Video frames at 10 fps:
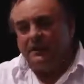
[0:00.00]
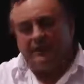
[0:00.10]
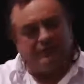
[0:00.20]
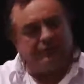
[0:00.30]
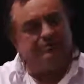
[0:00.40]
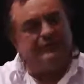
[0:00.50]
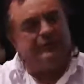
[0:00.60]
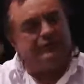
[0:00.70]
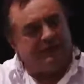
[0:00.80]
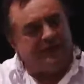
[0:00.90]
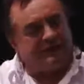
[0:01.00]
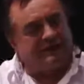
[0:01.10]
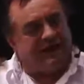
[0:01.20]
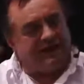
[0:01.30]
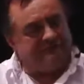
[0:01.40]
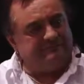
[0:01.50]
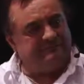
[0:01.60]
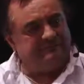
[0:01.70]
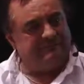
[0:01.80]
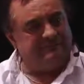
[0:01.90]
and you just build upon that,
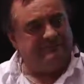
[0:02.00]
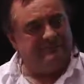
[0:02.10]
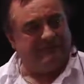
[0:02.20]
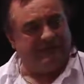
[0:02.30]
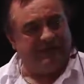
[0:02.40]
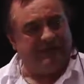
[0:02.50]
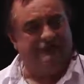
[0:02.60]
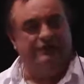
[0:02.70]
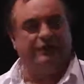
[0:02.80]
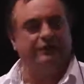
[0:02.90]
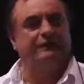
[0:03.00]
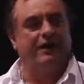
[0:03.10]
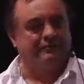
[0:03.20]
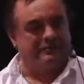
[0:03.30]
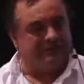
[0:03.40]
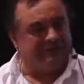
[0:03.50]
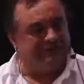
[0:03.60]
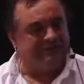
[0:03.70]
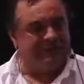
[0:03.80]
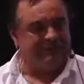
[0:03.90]
right? Until you've got the leak
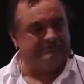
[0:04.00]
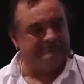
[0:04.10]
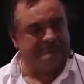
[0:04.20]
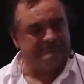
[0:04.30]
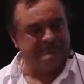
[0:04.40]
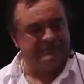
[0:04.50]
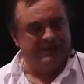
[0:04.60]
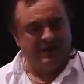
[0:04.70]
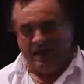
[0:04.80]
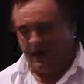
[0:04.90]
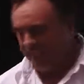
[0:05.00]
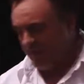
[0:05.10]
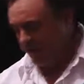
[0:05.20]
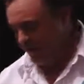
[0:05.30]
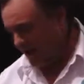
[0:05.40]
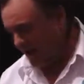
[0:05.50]
stopped. I've done